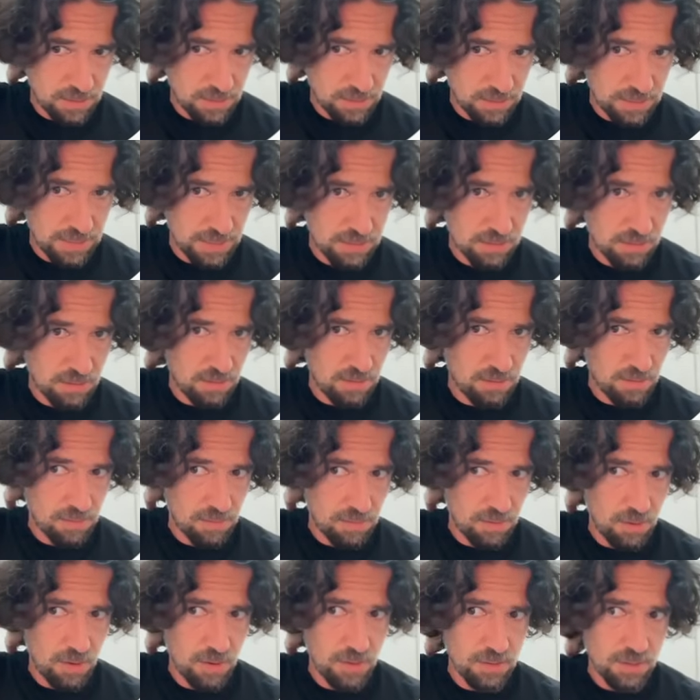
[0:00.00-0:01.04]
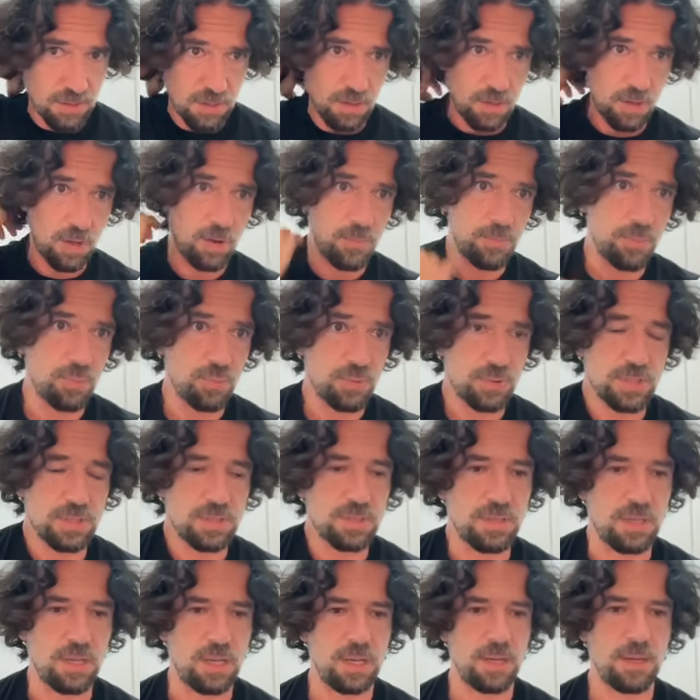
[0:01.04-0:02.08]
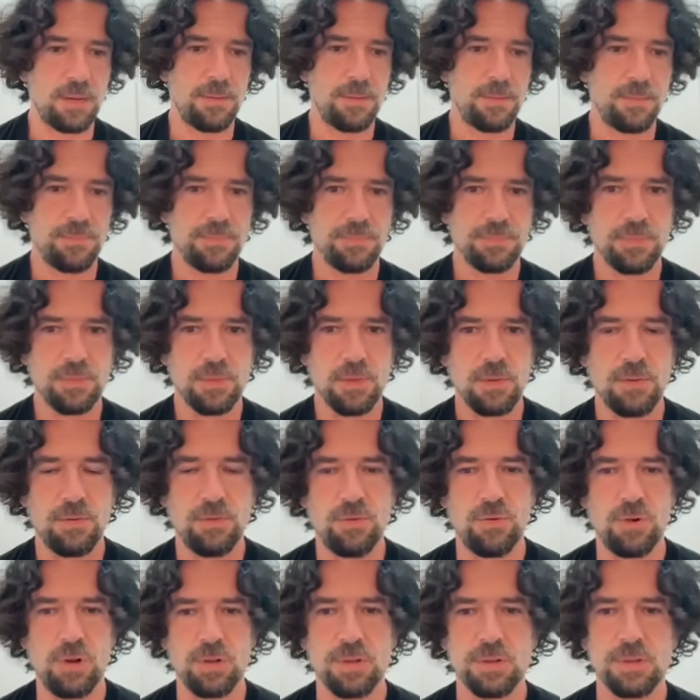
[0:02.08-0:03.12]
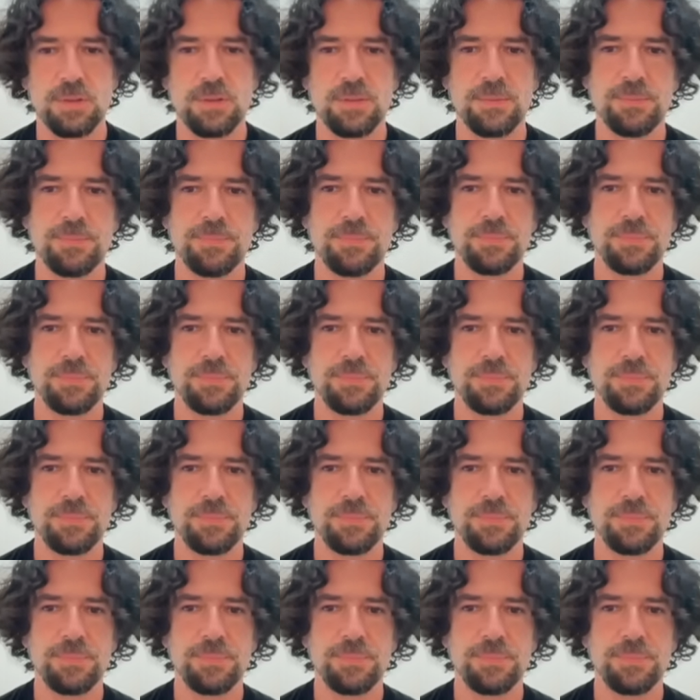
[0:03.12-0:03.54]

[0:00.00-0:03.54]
that Claude Opus wrote.